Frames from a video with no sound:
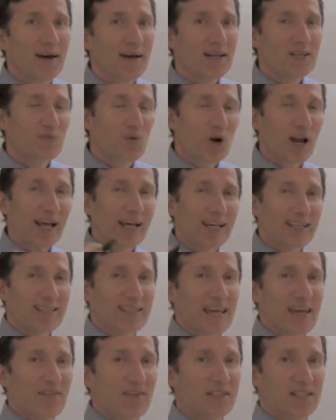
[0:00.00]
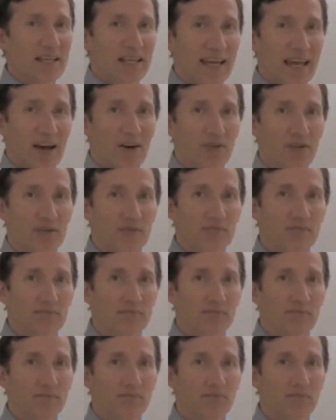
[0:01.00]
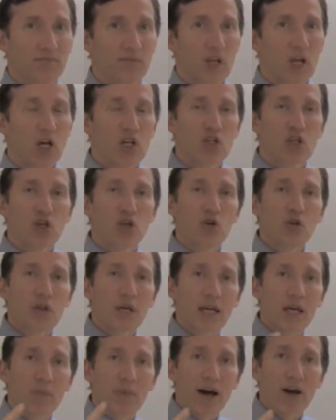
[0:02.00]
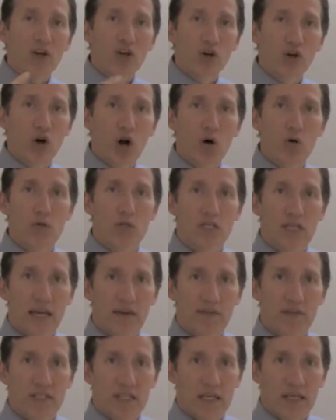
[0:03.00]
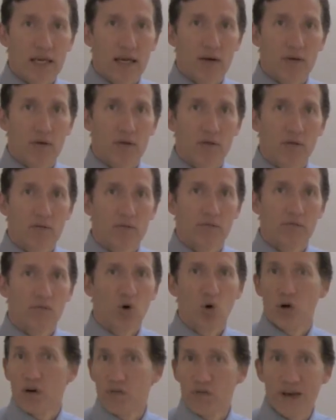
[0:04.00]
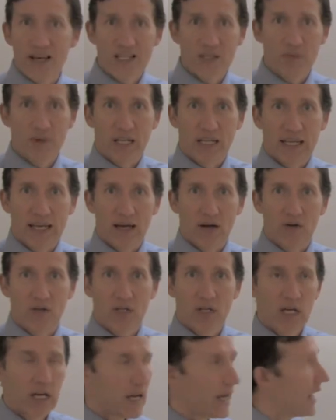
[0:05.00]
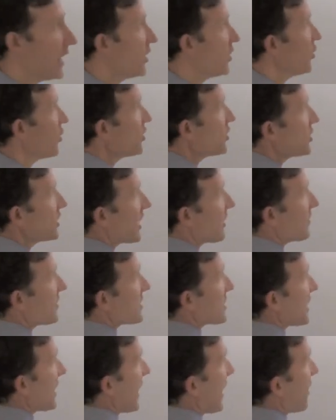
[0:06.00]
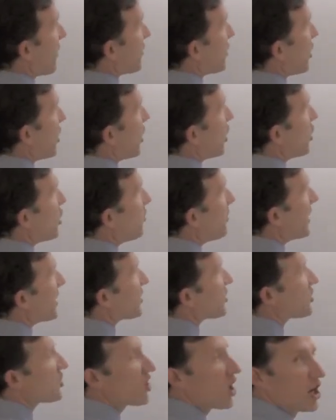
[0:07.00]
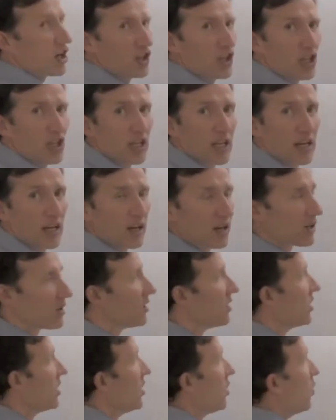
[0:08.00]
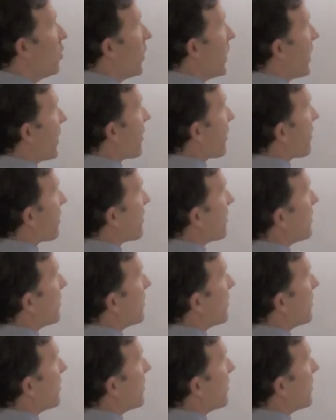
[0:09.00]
is more like a savings account. So you think about your own savings account or investment account. In your savings account, you may start the year with